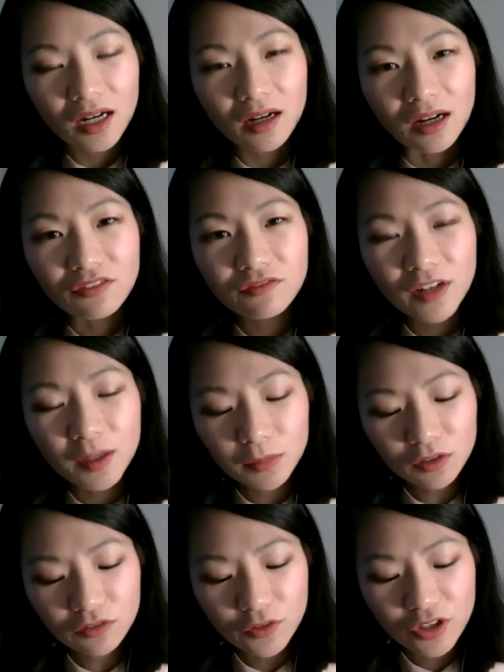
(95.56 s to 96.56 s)
I fumble
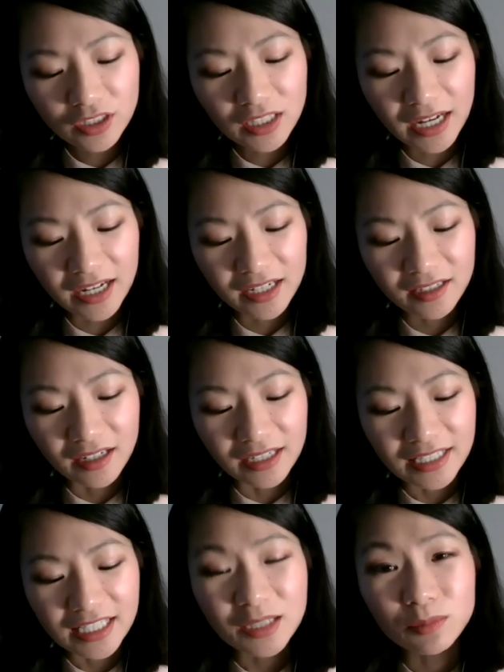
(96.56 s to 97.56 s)
for the line I
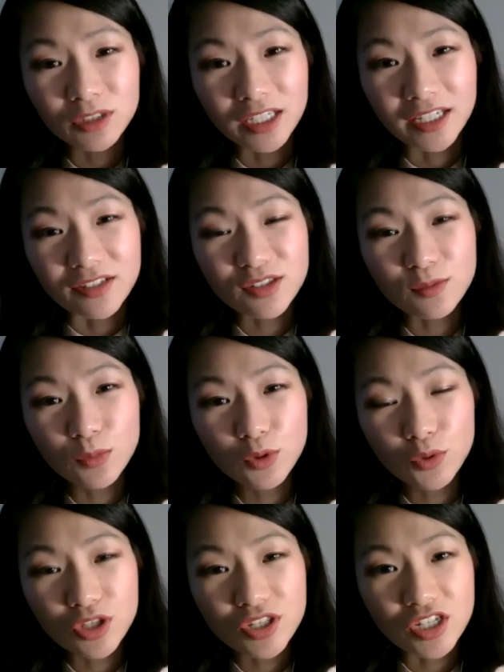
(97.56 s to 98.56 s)
keep like a
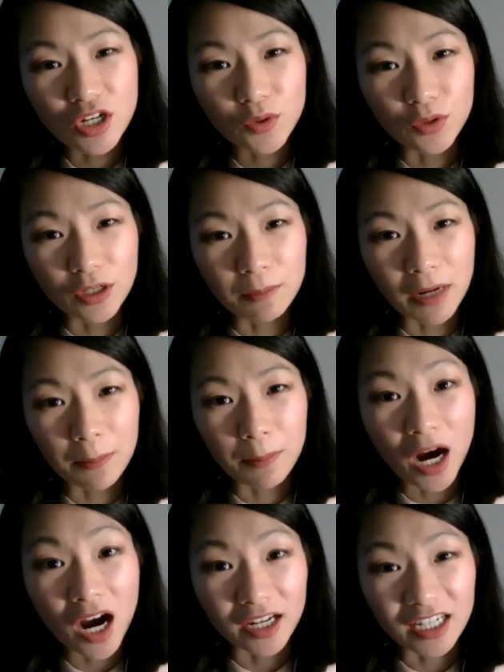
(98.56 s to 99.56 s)
smooth stone in my
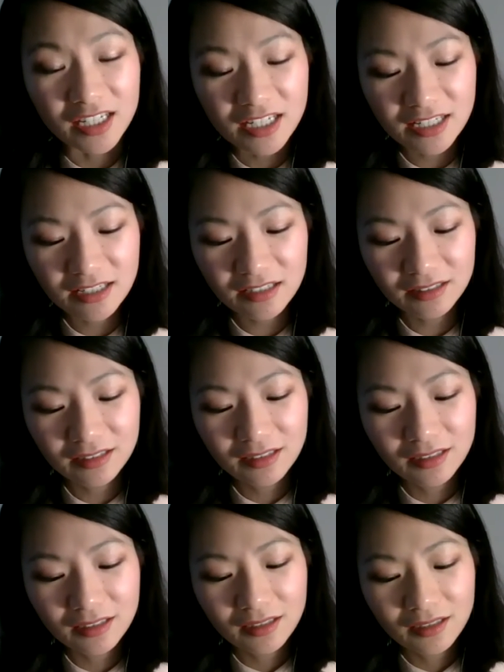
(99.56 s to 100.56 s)
pocket.
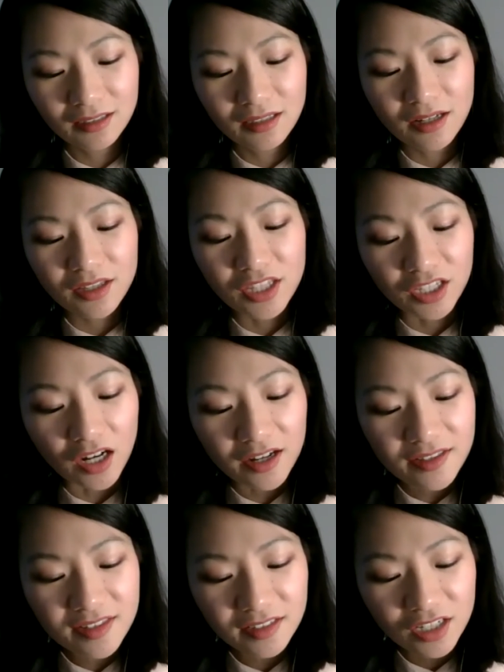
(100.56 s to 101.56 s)
The
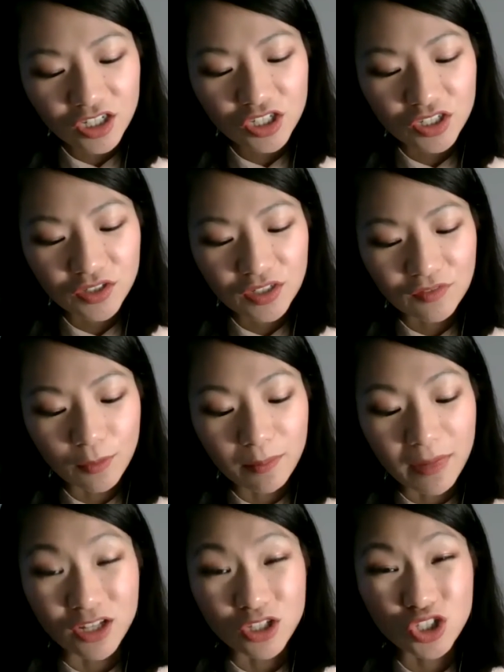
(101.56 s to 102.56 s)
consolation of
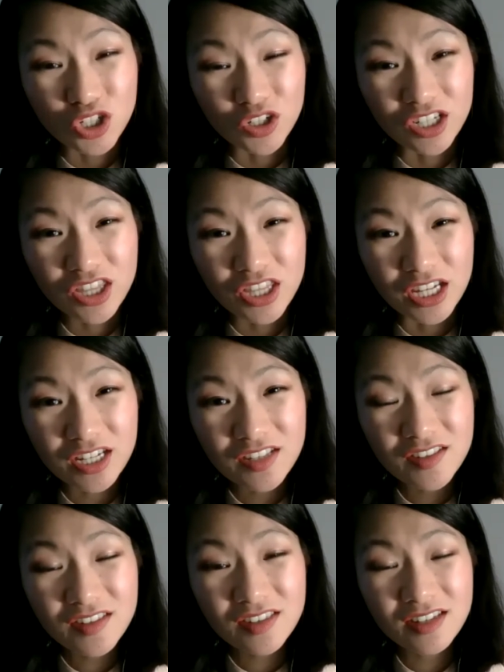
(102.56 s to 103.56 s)
imaginary
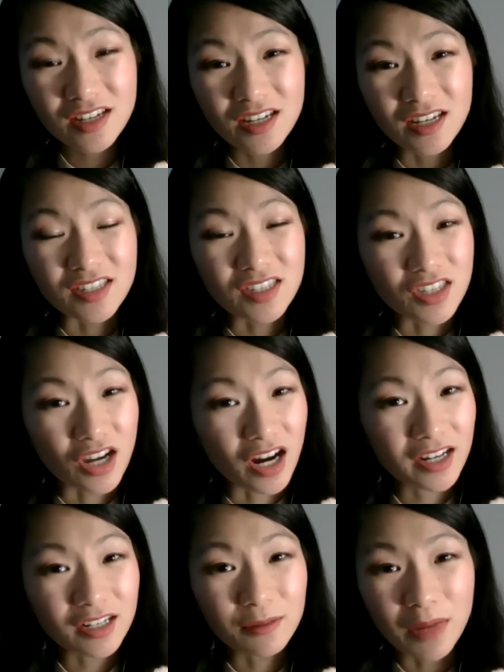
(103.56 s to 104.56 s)
things is
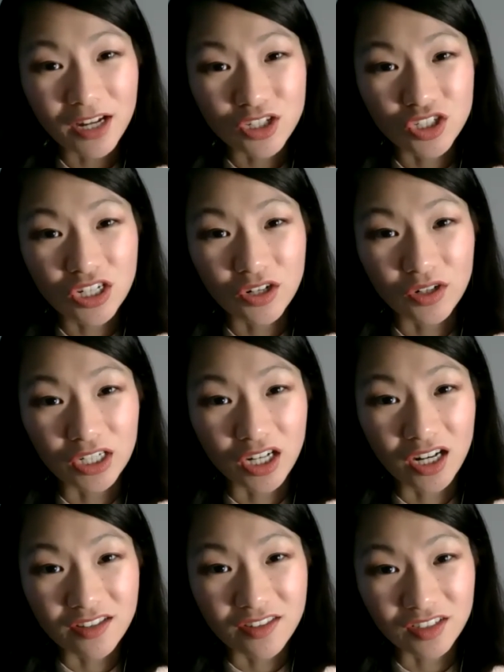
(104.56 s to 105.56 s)
not imaginary
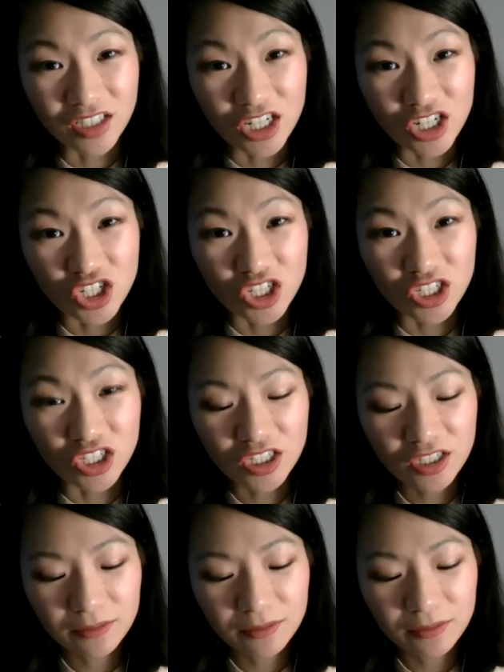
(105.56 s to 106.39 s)
consolation.